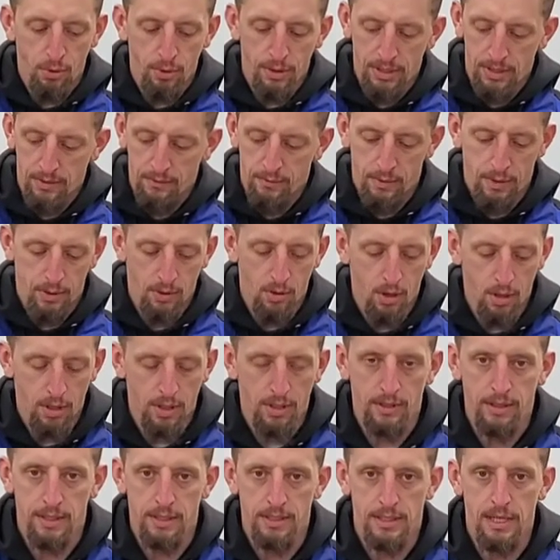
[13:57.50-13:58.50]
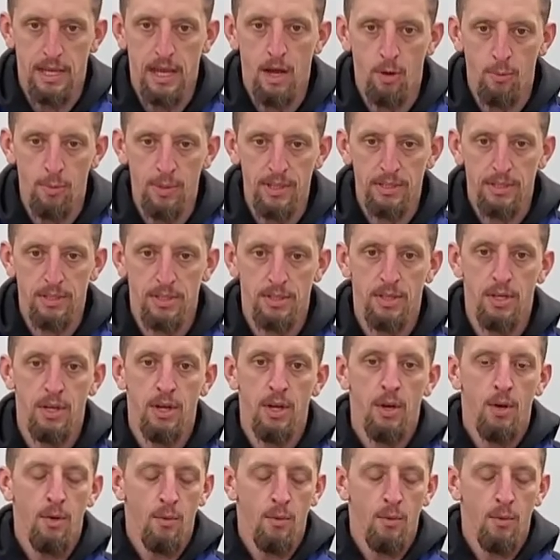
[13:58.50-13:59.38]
quick regarding these helmets,